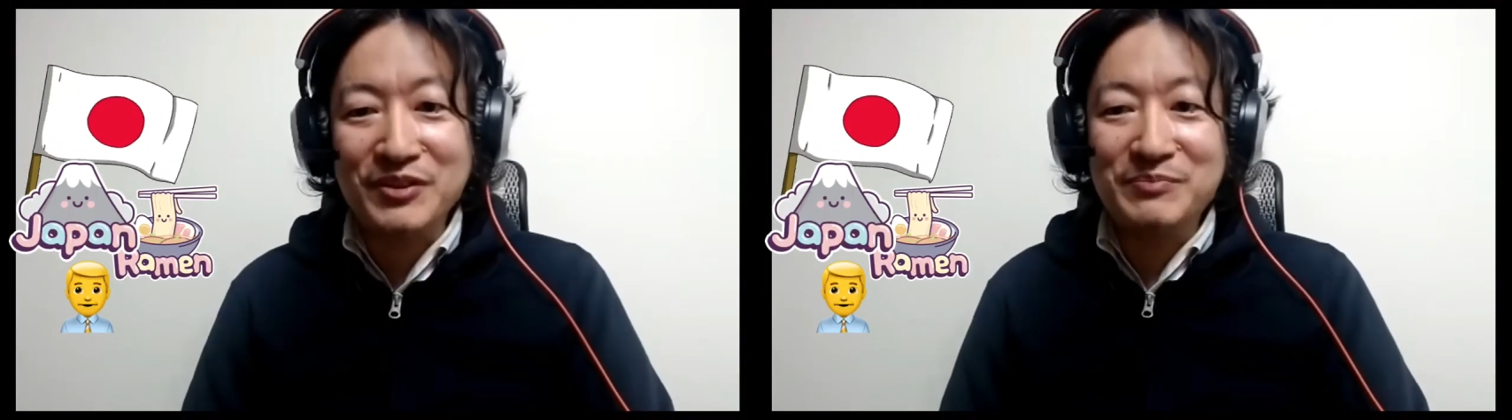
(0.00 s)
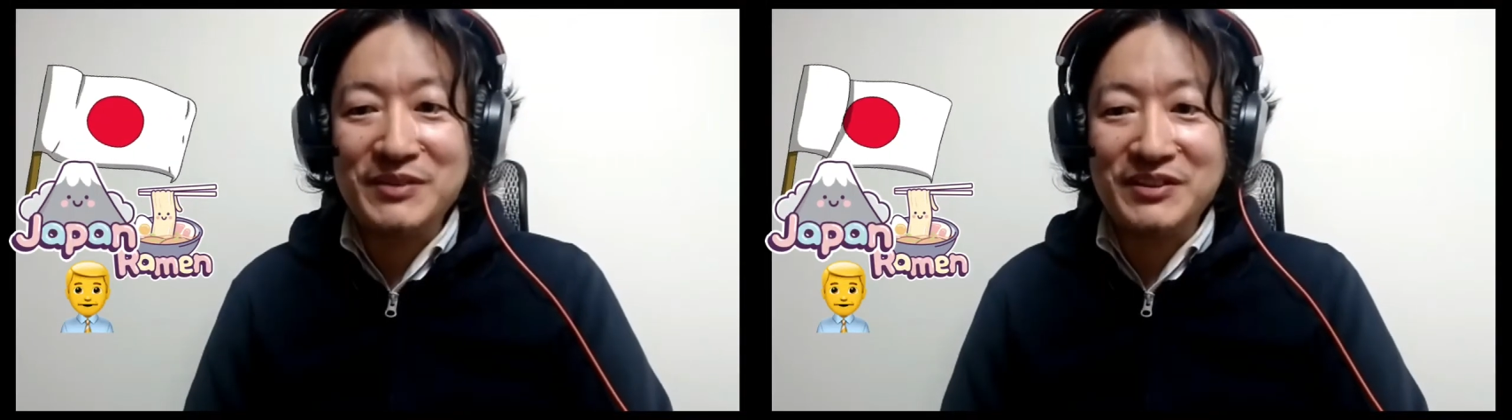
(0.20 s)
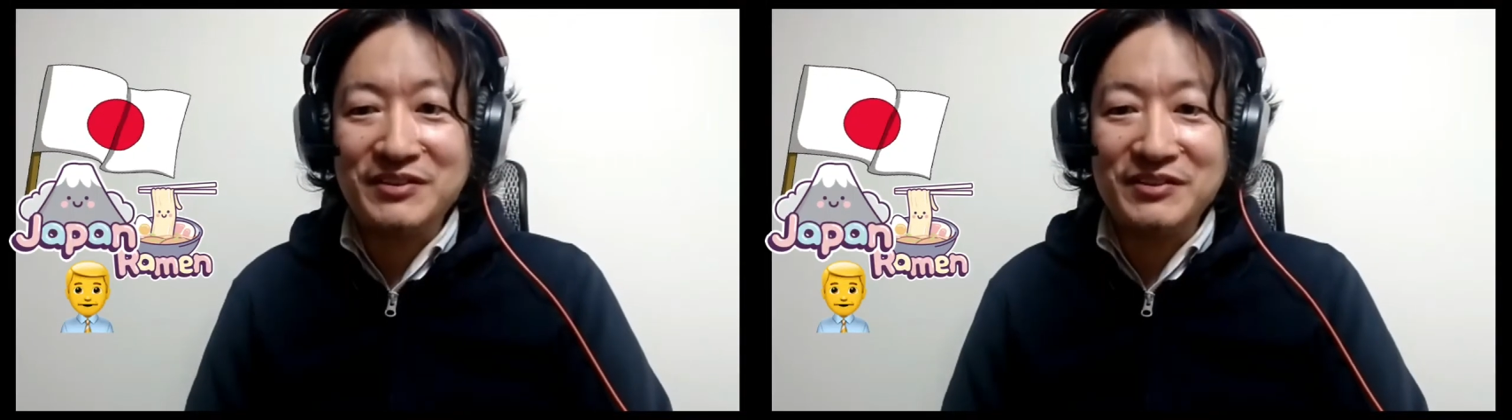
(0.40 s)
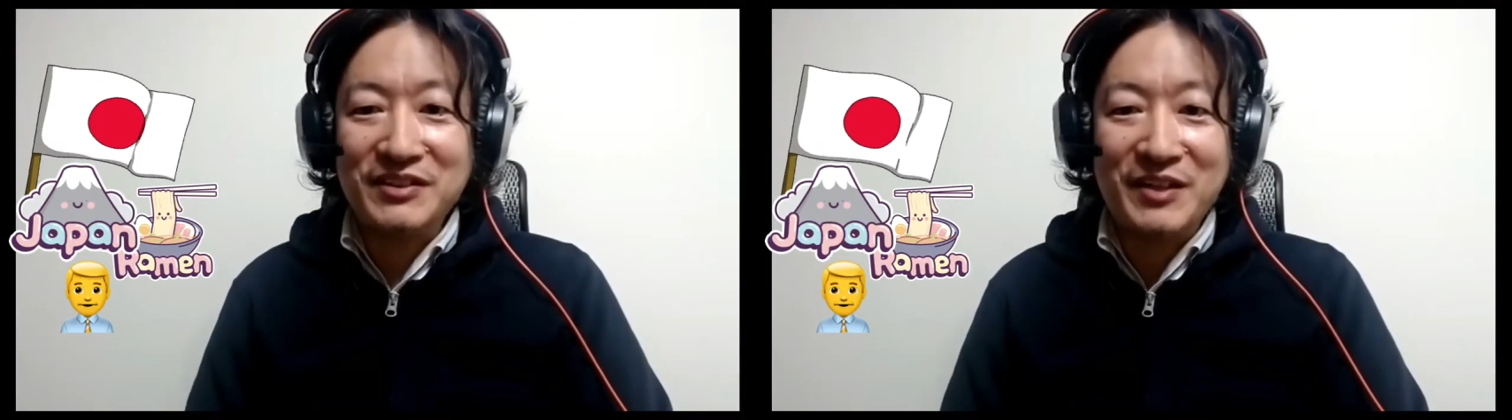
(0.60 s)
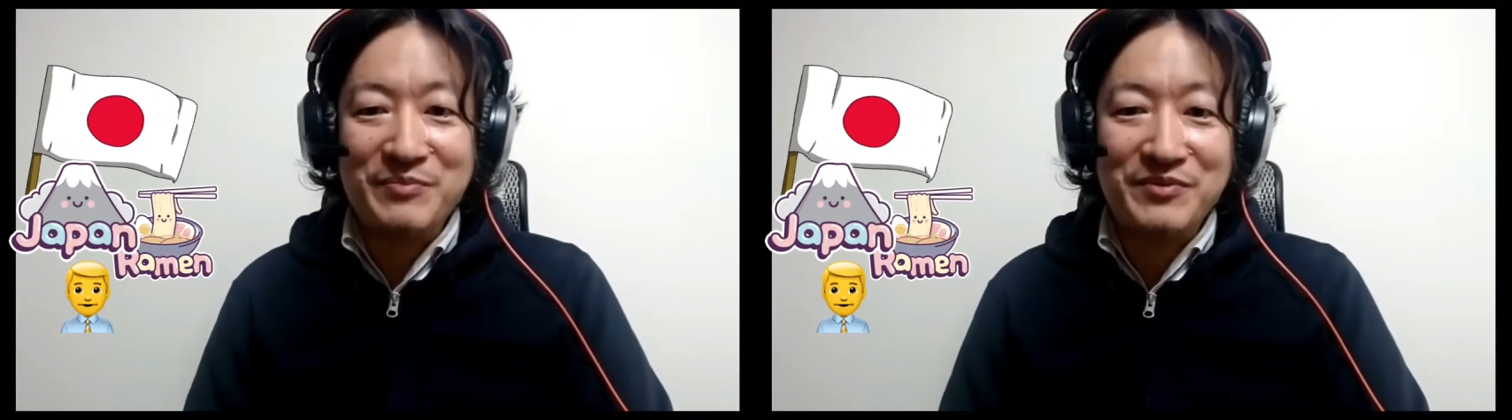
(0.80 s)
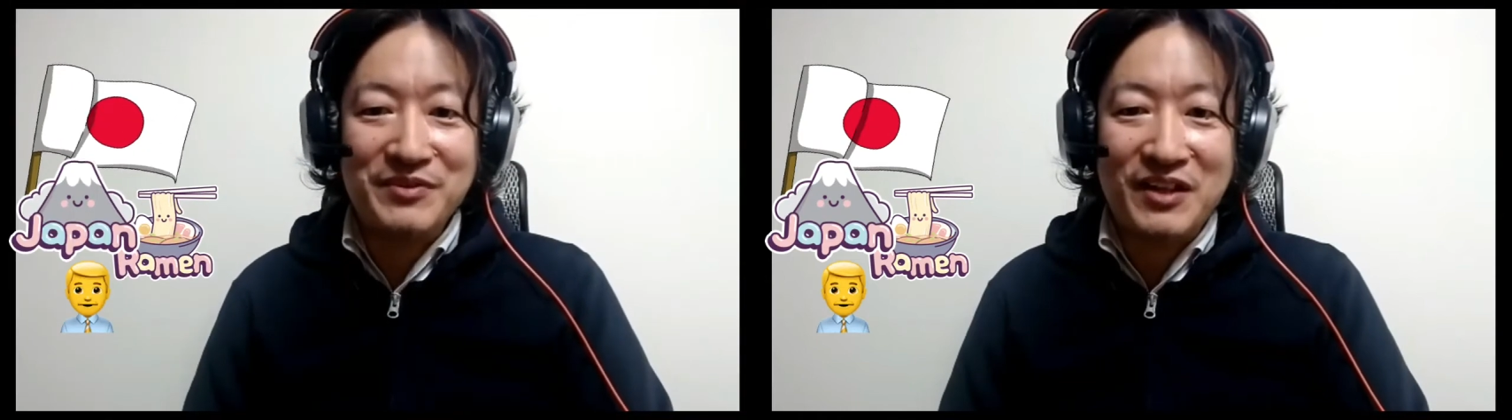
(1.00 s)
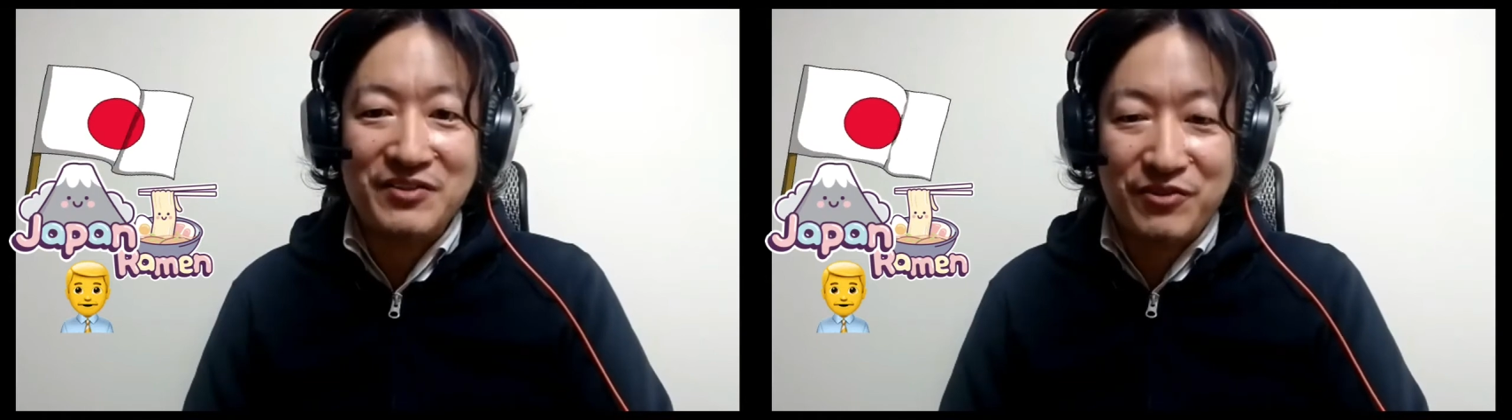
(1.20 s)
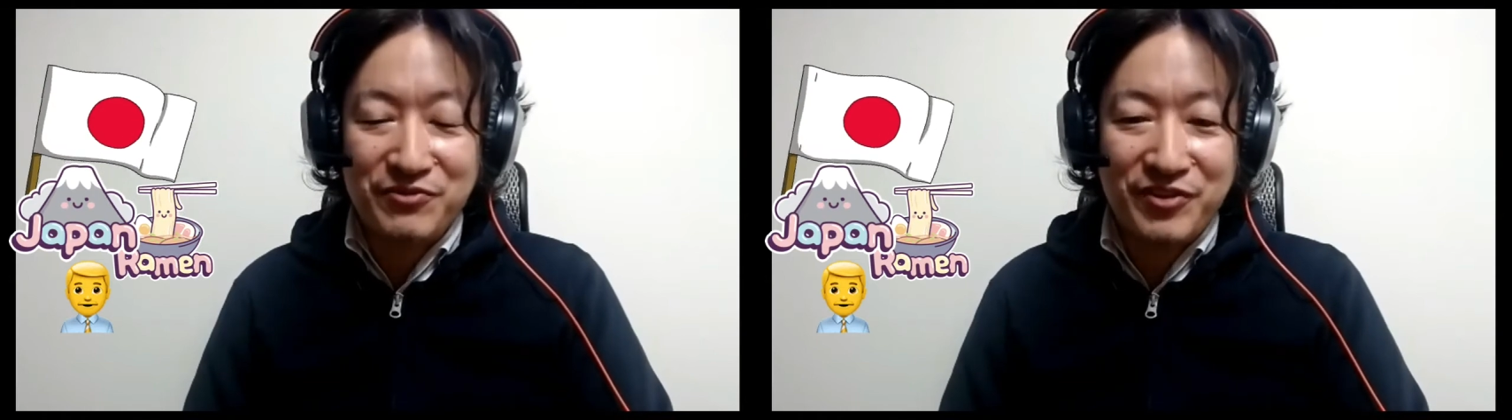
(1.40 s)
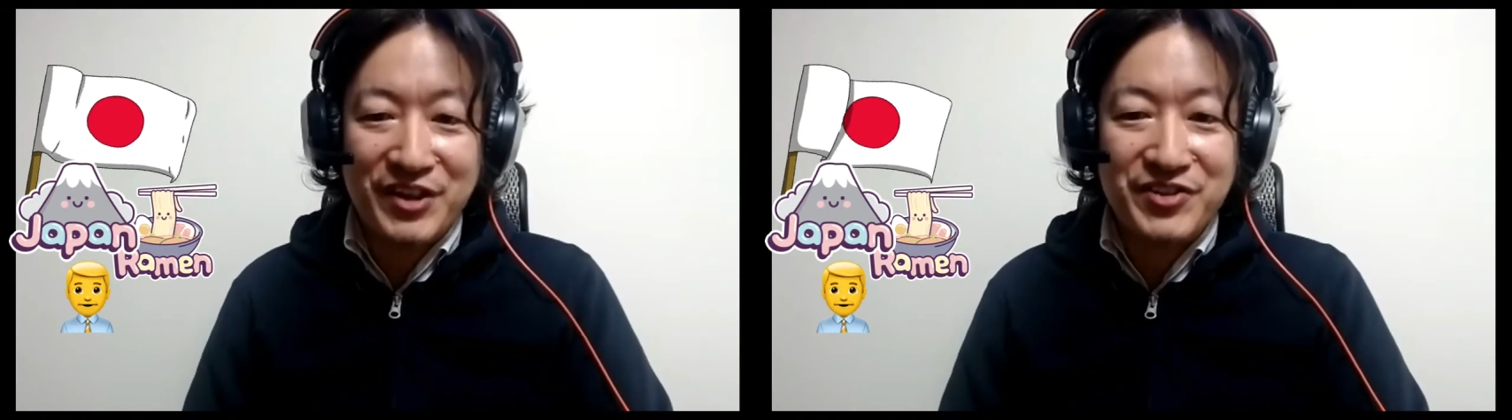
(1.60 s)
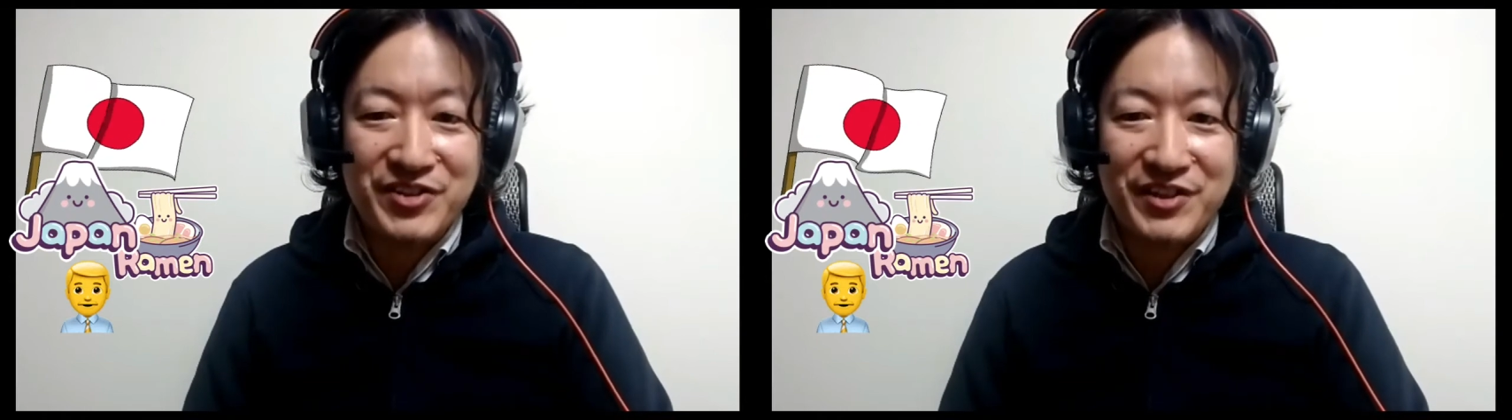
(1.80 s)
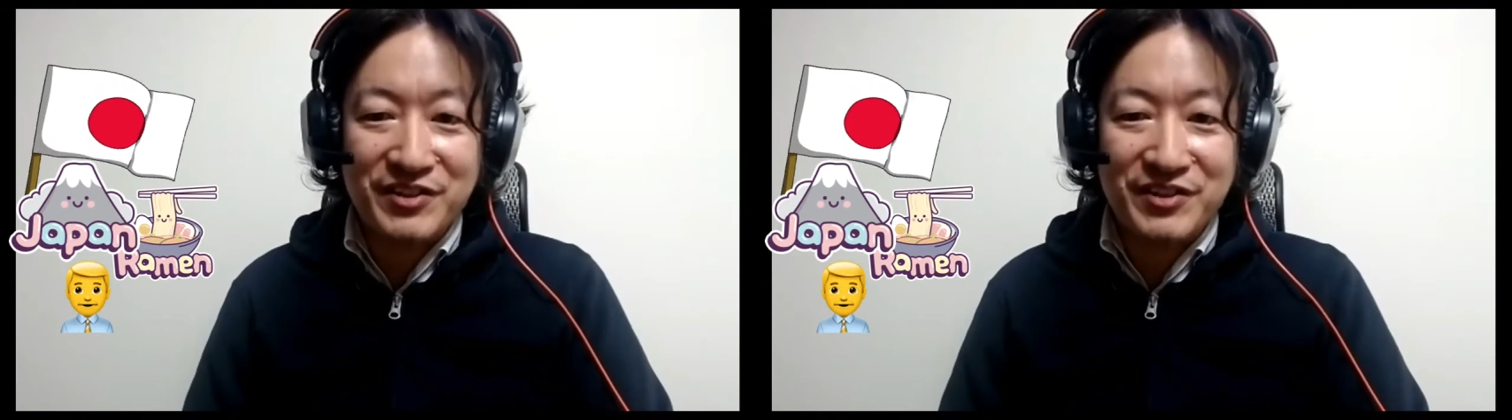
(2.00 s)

but uh, I'm a software engineer.